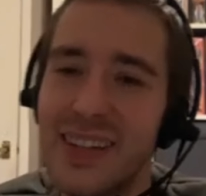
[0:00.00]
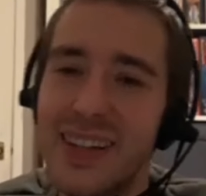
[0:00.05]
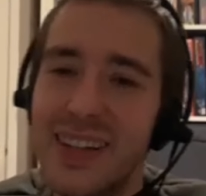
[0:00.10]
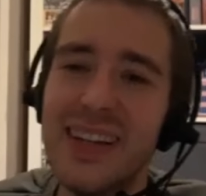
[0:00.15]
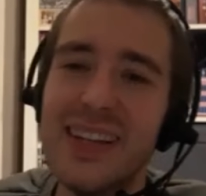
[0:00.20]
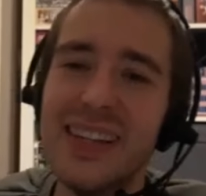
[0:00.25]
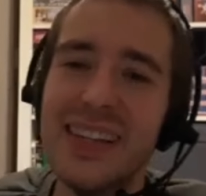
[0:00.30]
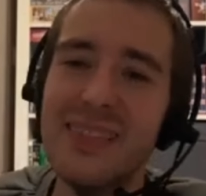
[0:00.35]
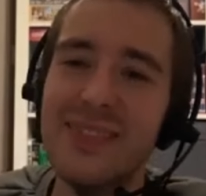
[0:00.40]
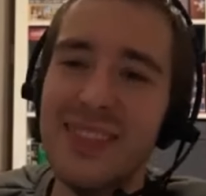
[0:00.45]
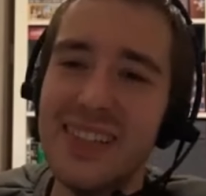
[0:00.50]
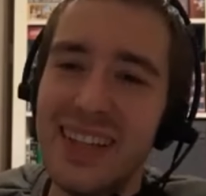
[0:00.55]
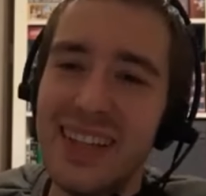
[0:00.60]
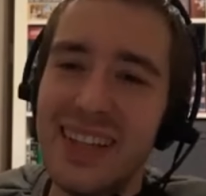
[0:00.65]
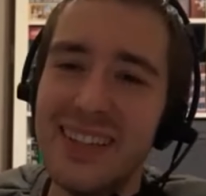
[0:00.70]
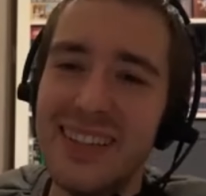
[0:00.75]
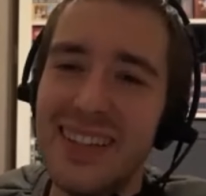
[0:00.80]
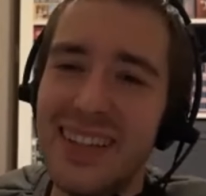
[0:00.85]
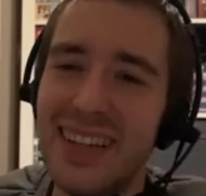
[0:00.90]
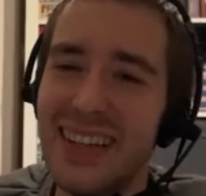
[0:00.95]
oh, there was
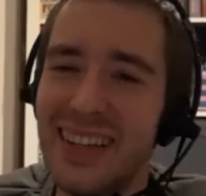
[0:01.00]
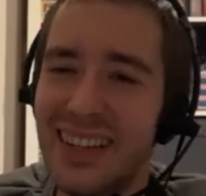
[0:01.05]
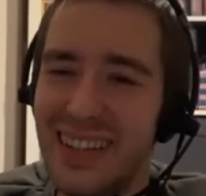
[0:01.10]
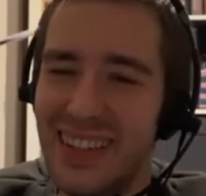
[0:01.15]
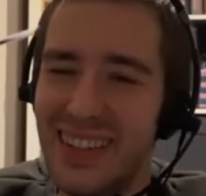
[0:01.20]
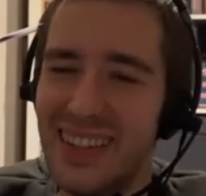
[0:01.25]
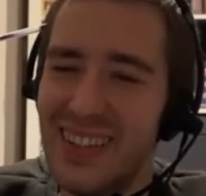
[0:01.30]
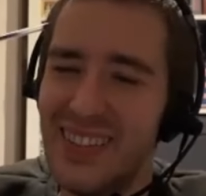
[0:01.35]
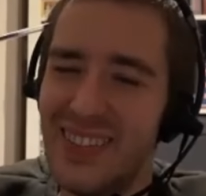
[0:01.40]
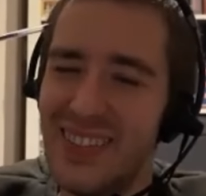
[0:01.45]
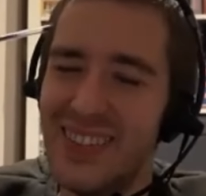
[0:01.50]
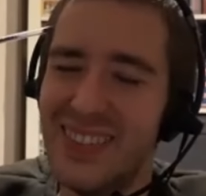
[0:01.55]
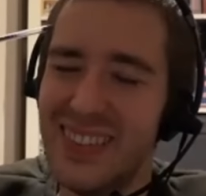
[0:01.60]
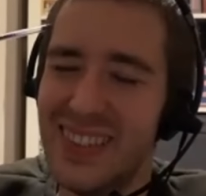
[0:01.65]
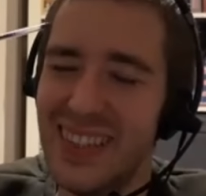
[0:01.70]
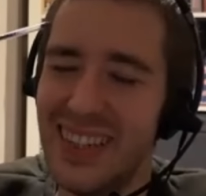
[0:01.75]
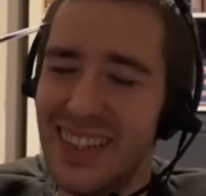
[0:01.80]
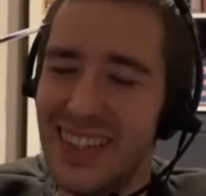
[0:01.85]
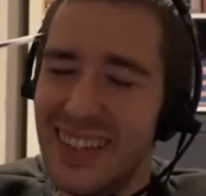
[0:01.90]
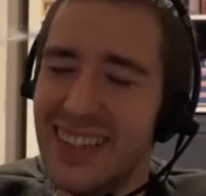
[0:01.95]
that thing. Oh, what
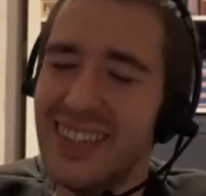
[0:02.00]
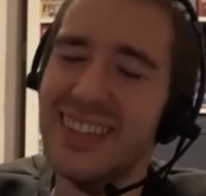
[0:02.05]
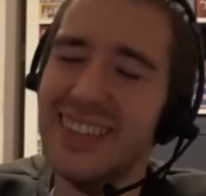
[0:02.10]
was it?